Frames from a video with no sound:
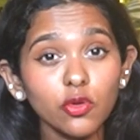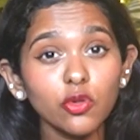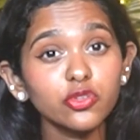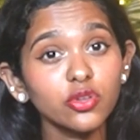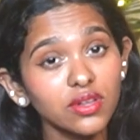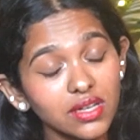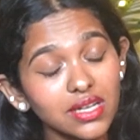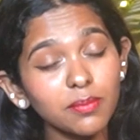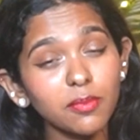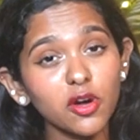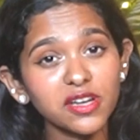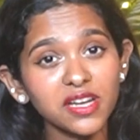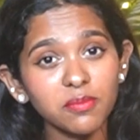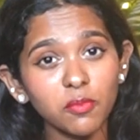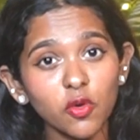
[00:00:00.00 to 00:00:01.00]
also learn
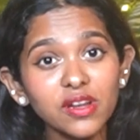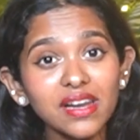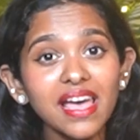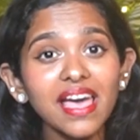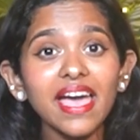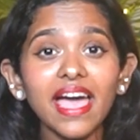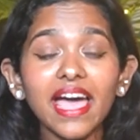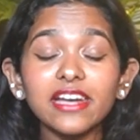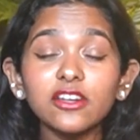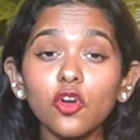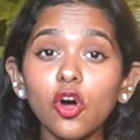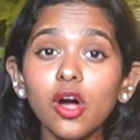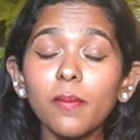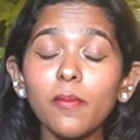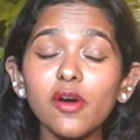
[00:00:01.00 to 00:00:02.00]
about it more and
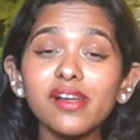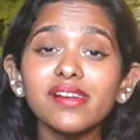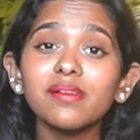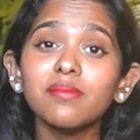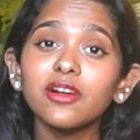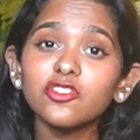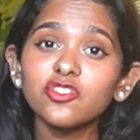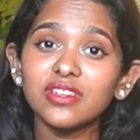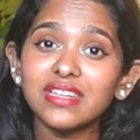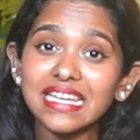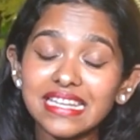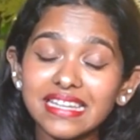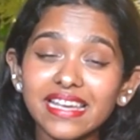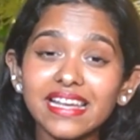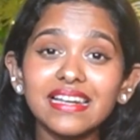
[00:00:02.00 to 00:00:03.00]
talk about it in a much
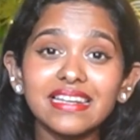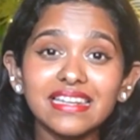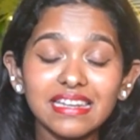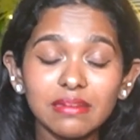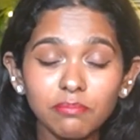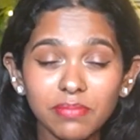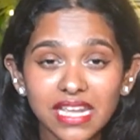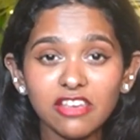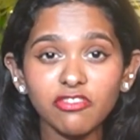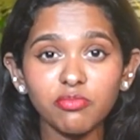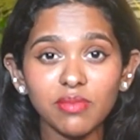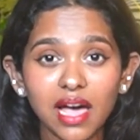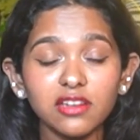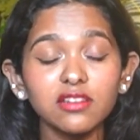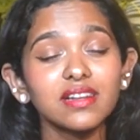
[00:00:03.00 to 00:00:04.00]
detailed, brief
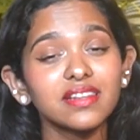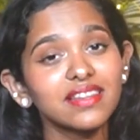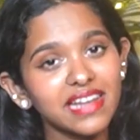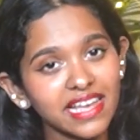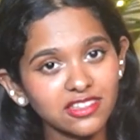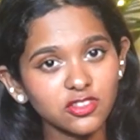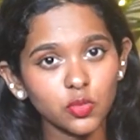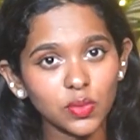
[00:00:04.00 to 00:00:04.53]
manner in the next